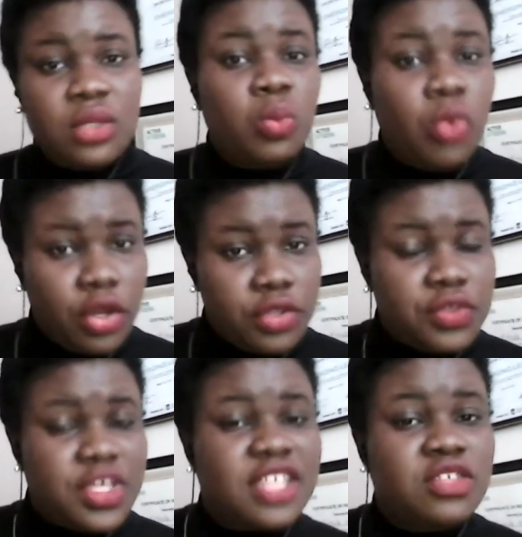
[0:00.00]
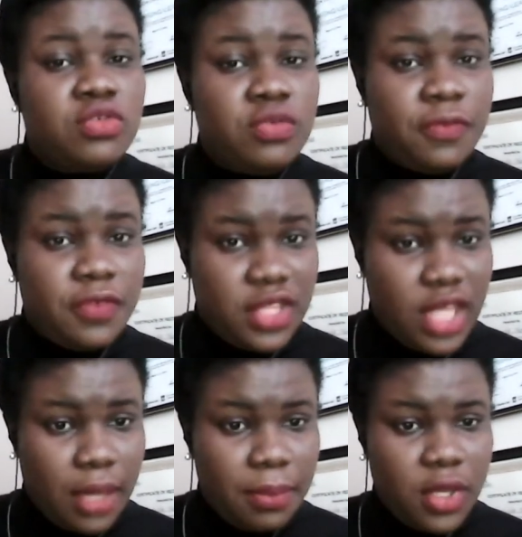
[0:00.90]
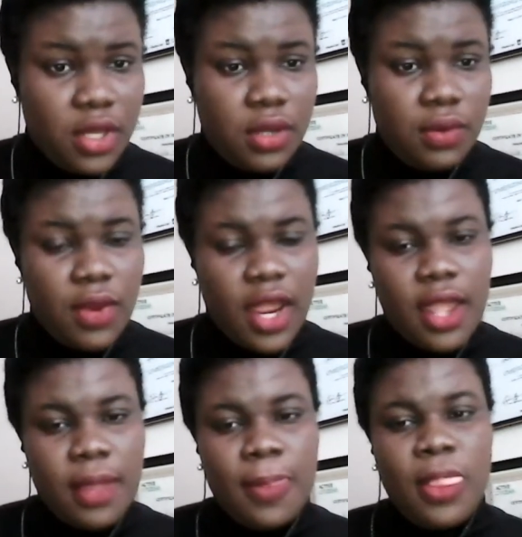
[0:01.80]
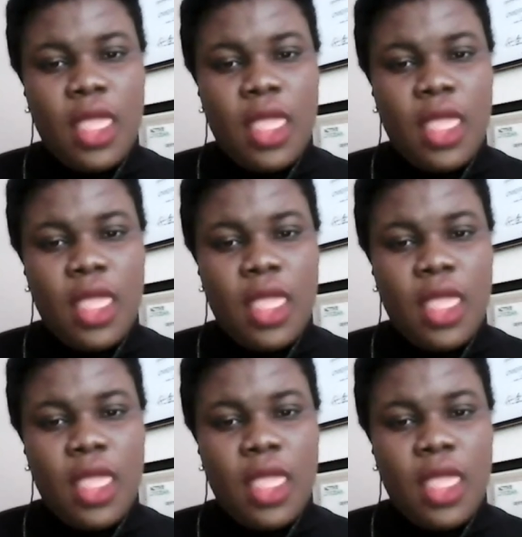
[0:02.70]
what you can do for them, right?